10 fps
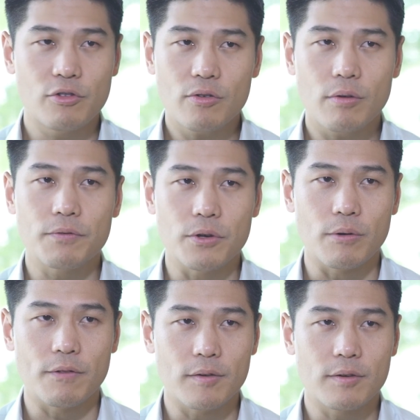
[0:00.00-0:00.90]
and just a
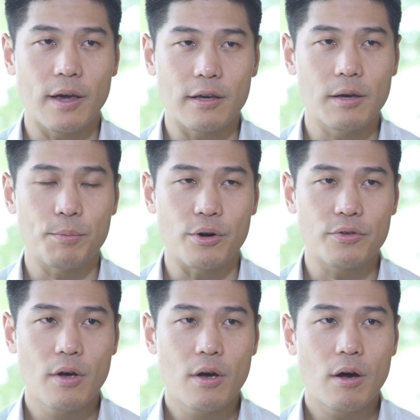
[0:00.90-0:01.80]
few of these
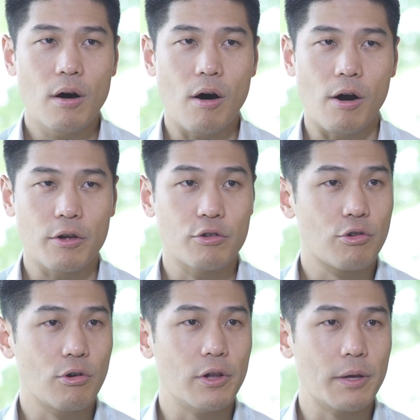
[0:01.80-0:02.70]
gatekeepers are
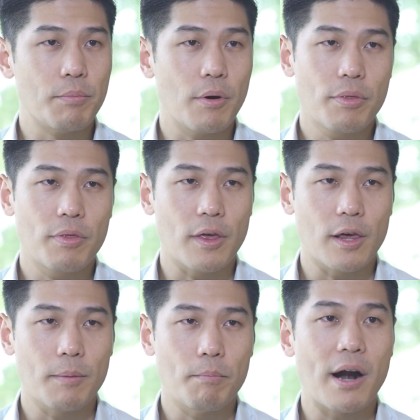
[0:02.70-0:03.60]
controlling both
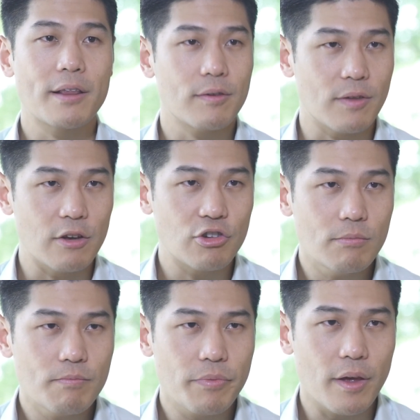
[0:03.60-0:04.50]
the
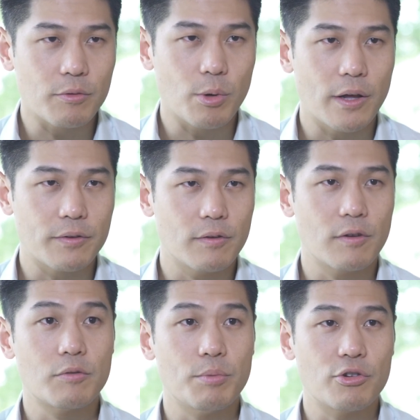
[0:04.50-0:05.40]
monetization as well as the
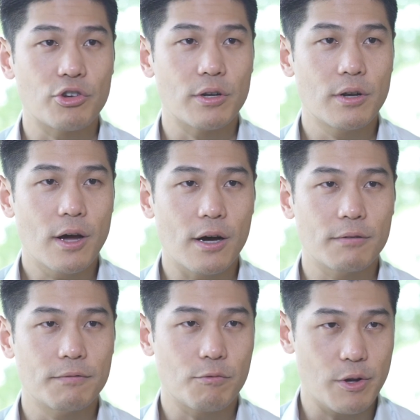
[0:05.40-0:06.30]
distribution
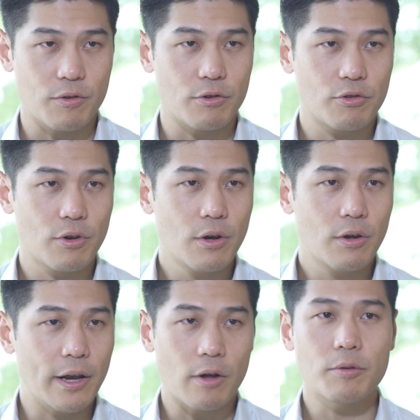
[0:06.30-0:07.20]
of research,
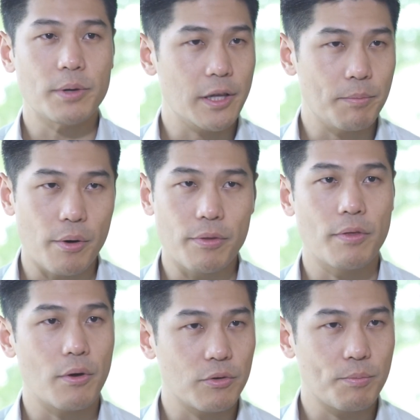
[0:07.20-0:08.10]
and ultimately both
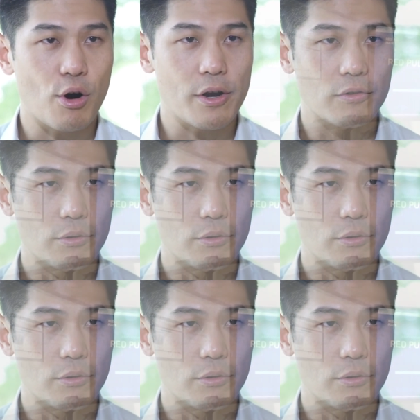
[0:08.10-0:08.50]
of those parties